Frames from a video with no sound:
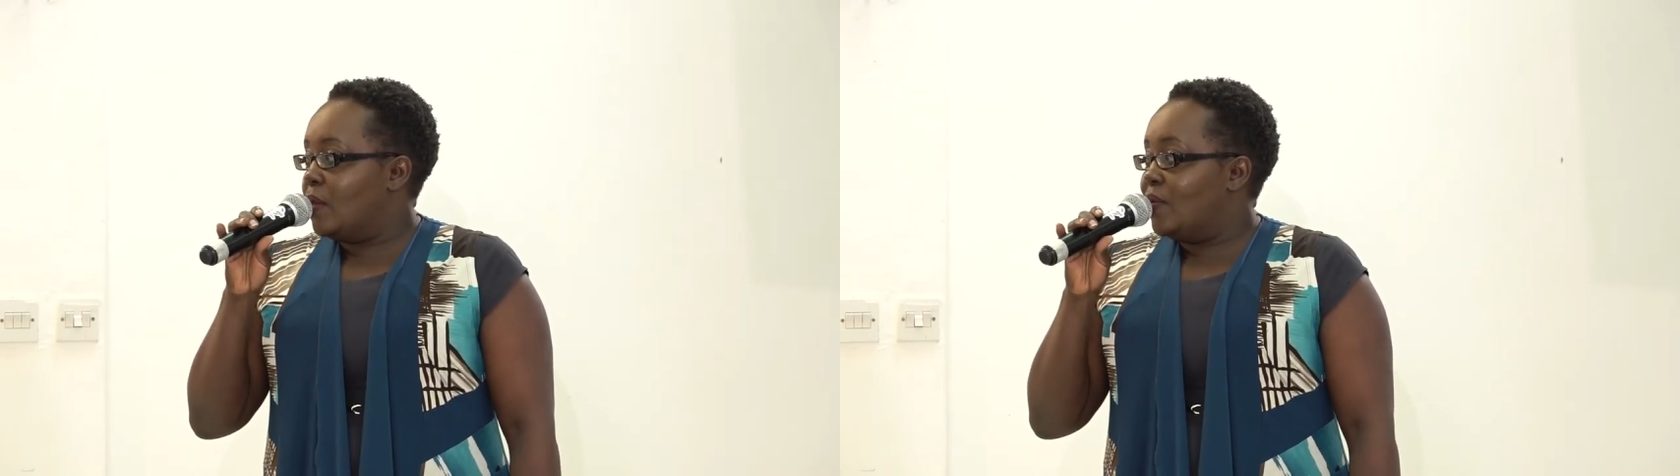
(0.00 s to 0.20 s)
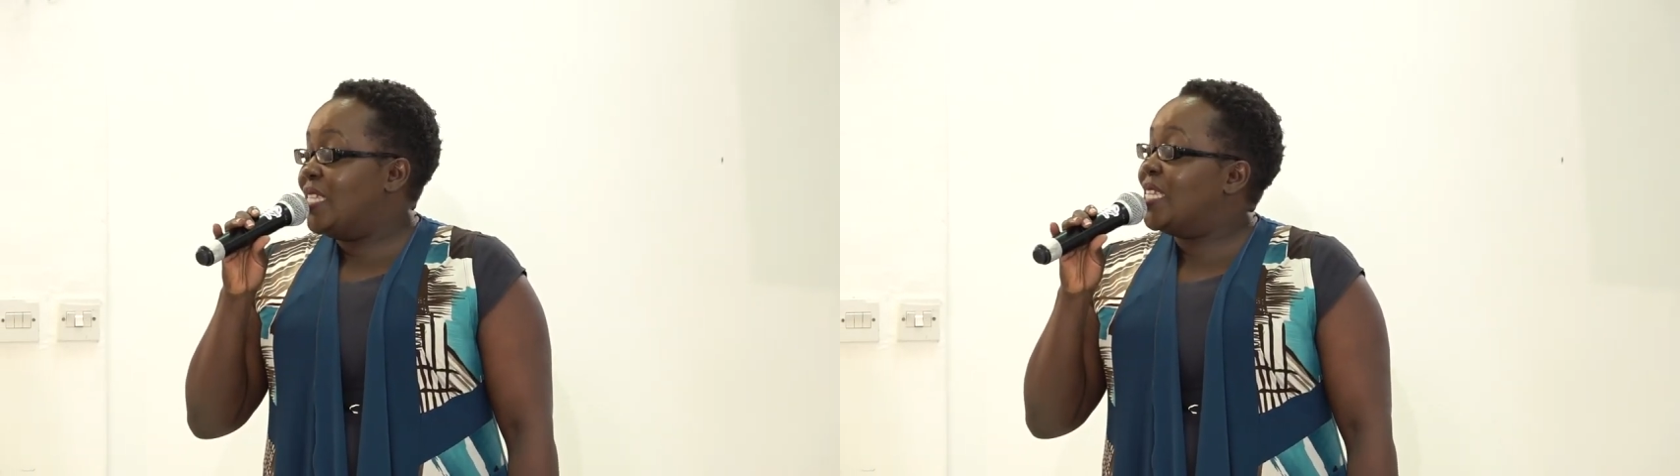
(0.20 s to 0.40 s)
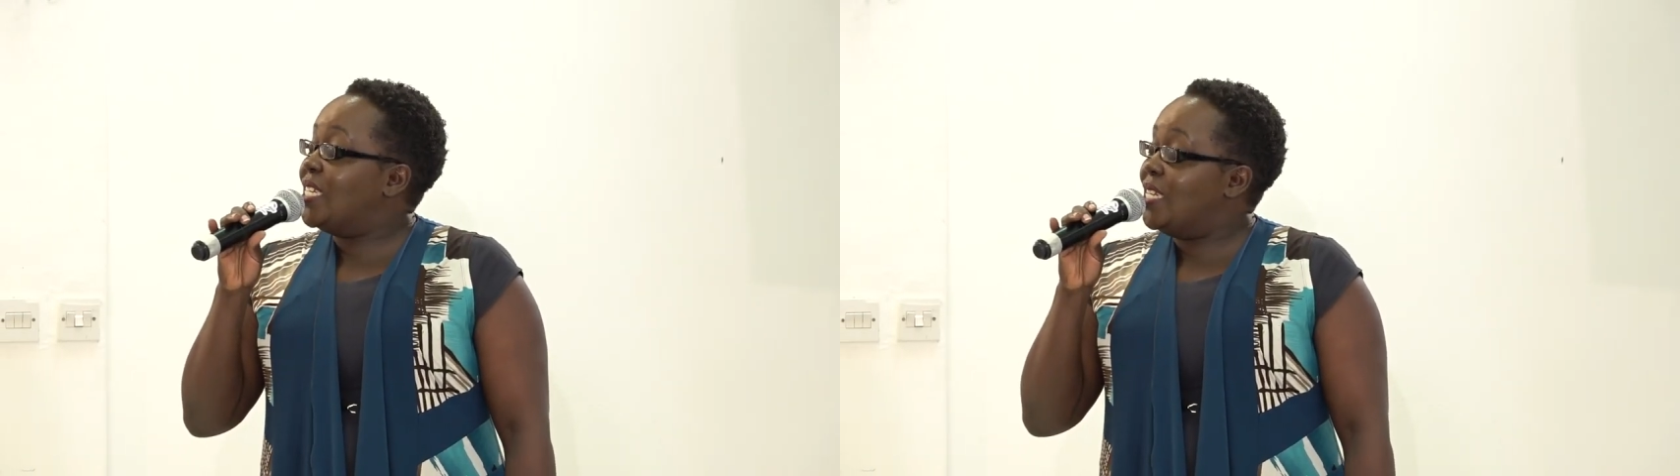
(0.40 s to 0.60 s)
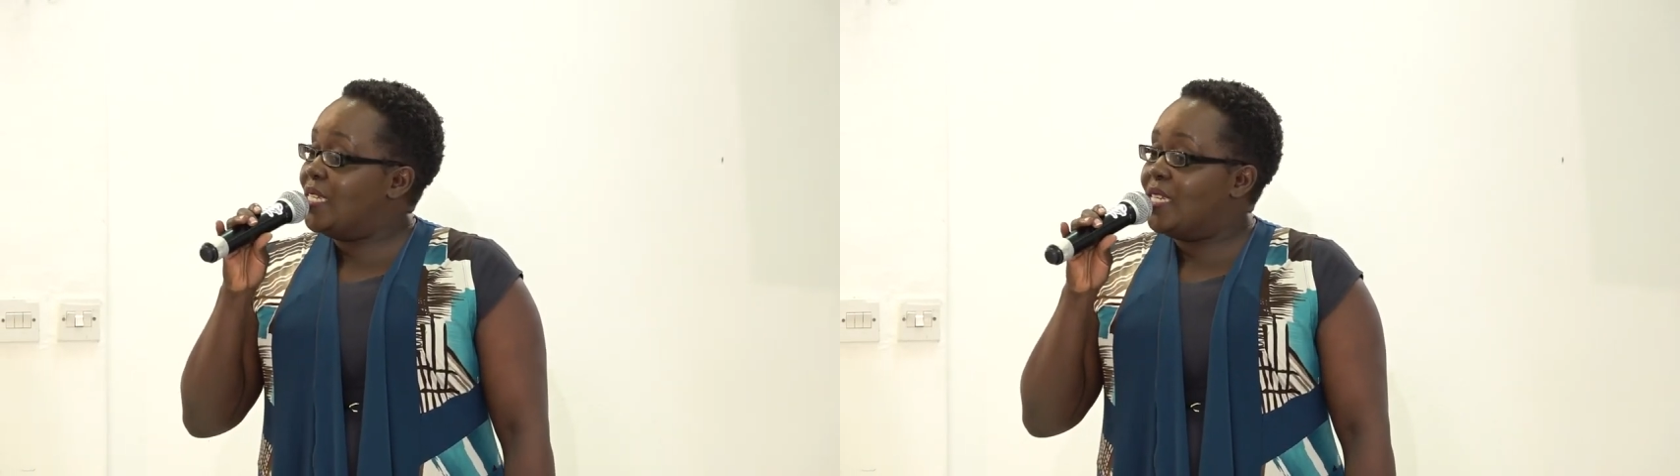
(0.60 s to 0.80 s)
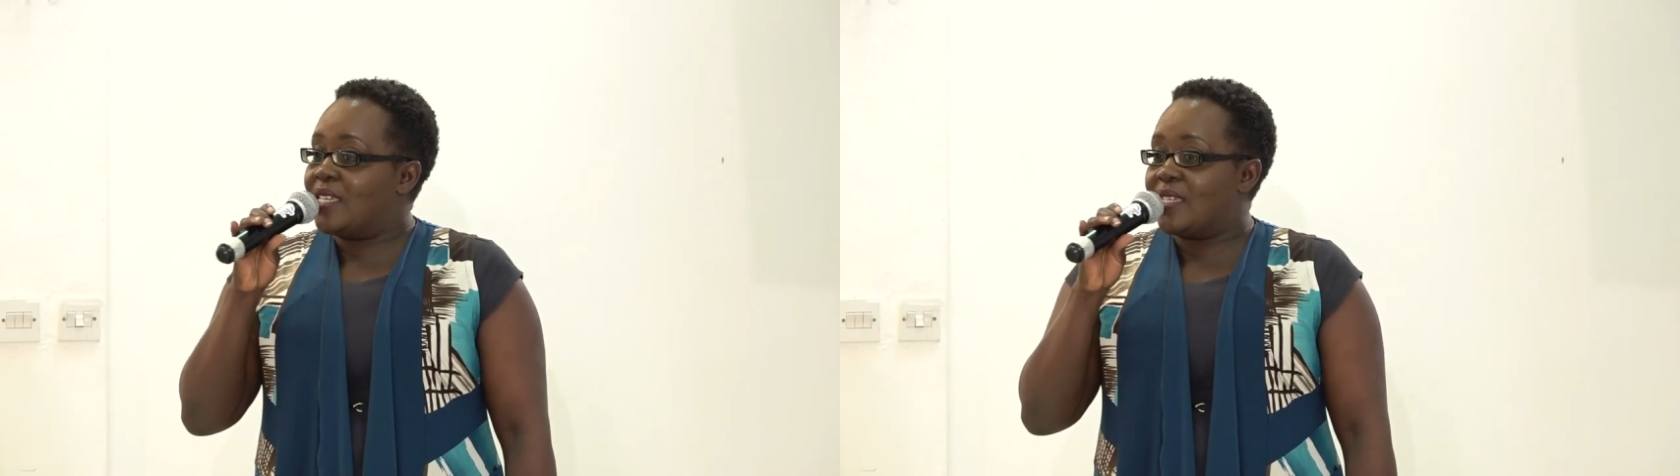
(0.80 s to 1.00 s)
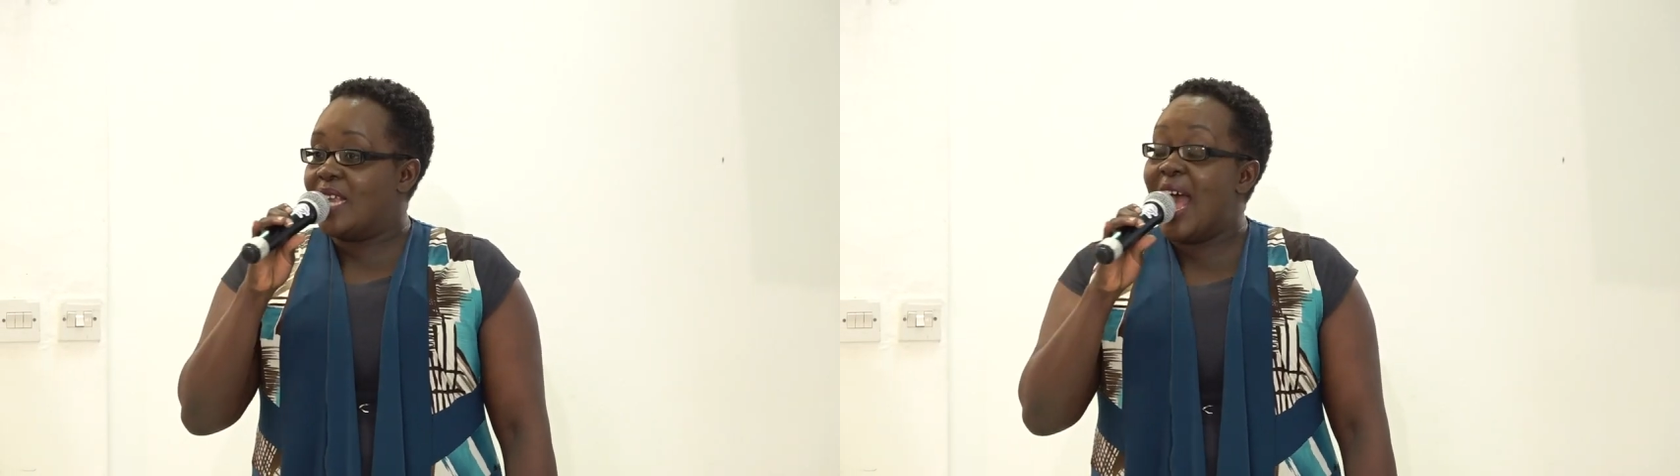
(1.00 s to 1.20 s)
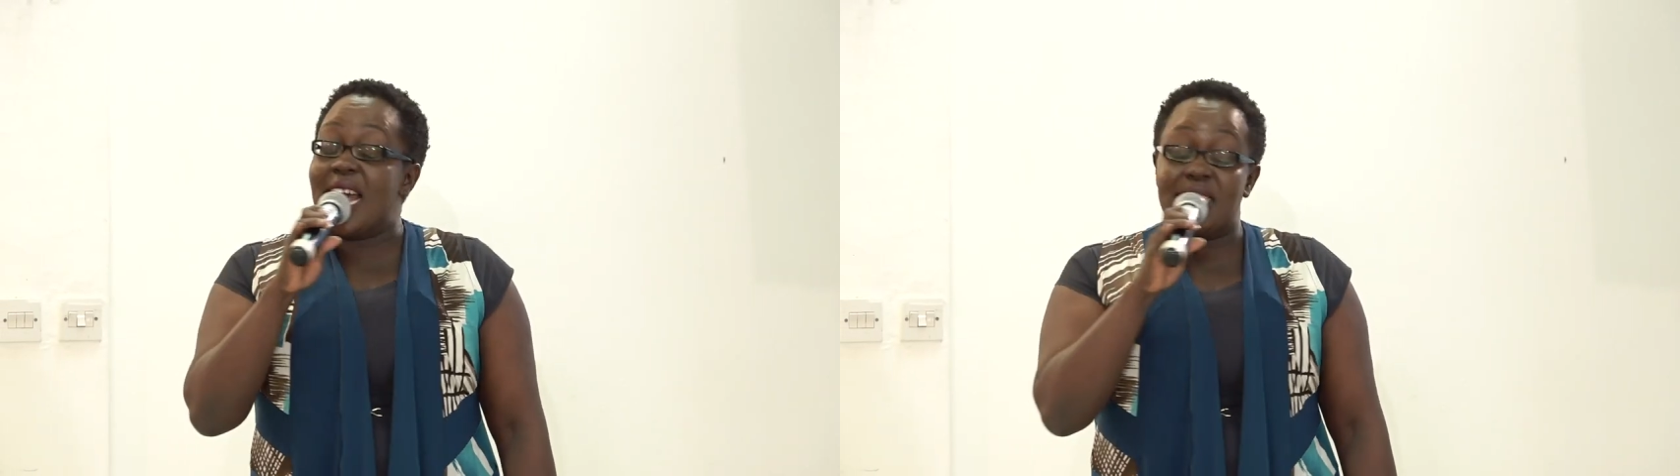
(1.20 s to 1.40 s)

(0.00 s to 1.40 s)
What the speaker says: The statistics are